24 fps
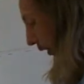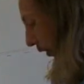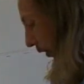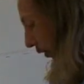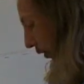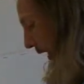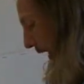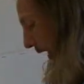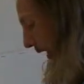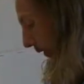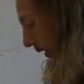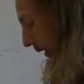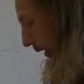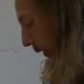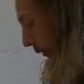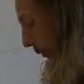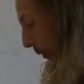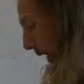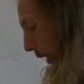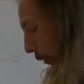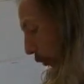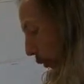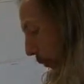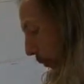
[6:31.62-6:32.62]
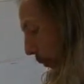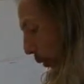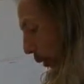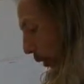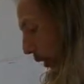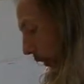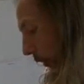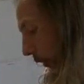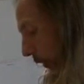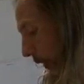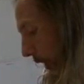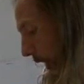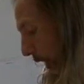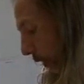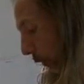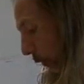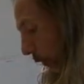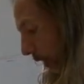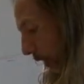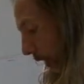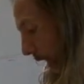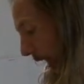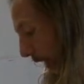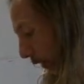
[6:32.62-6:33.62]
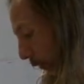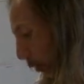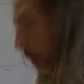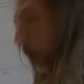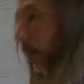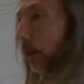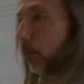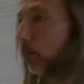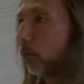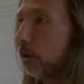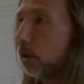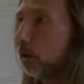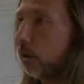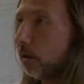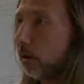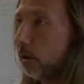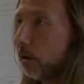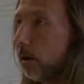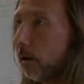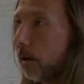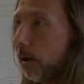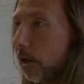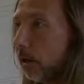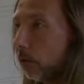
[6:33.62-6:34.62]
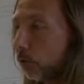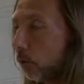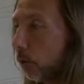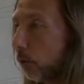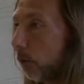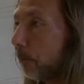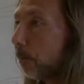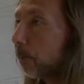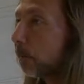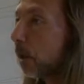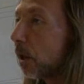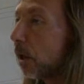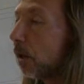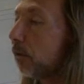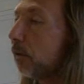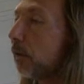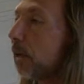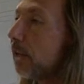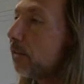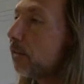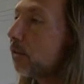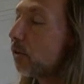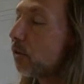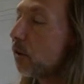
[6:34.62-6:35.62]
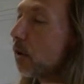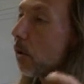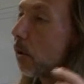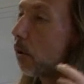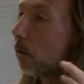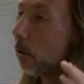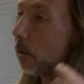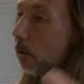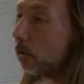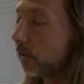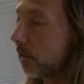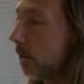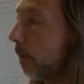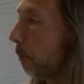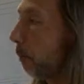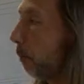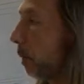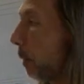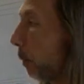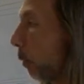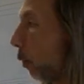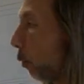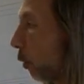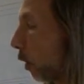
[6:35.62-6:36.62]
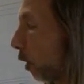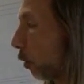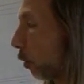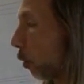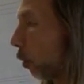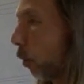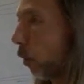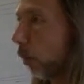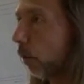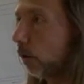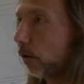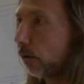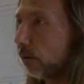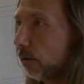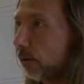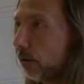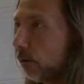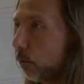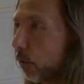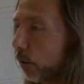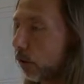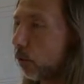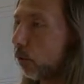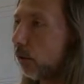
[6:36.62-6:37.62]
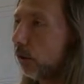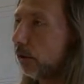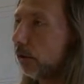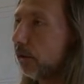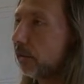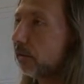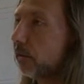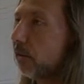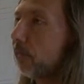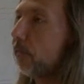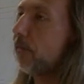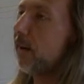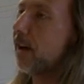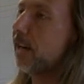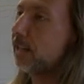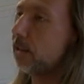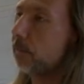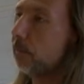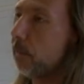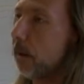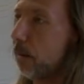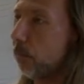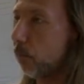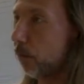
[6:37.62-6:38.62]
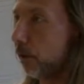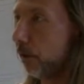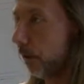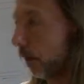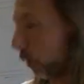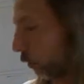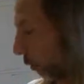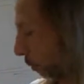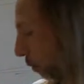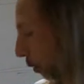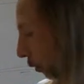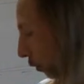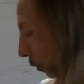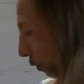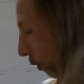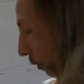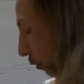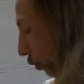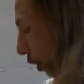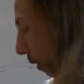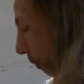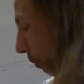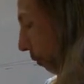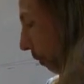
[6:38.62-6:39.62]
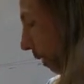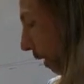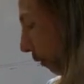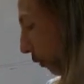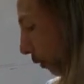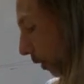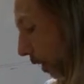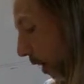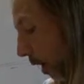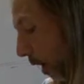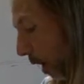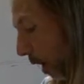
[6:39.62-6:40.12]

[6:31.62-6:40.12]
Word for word: here has an expansion port and there is the extra memory here. So this, some people were, call, were calling this the fast memory as opposed to the chip memory.